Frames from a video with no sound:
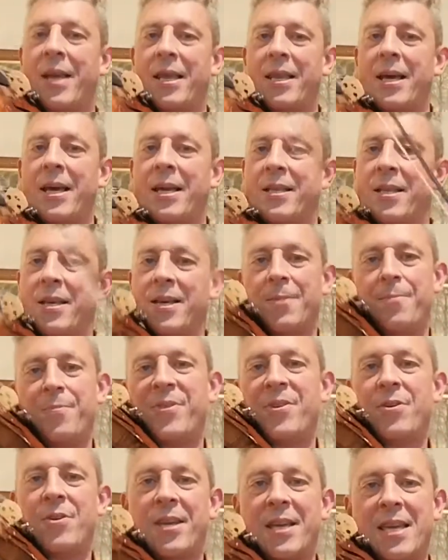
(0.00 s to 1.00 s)
and then
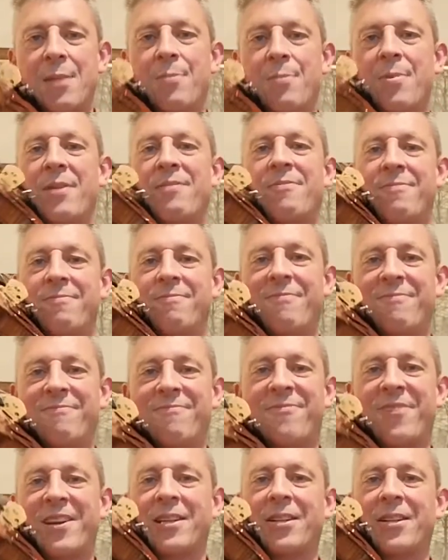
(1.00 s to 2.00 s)
you've got to keep the
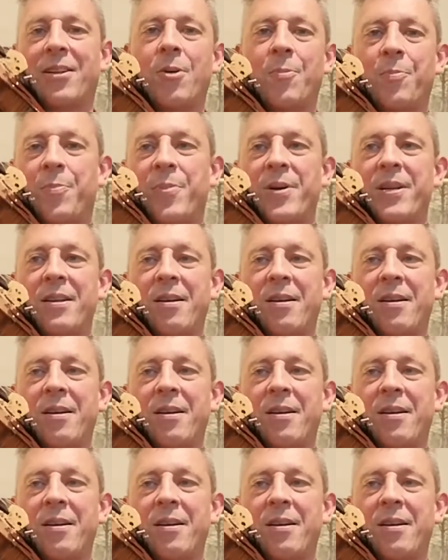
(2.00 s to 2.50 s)
fiddle up, and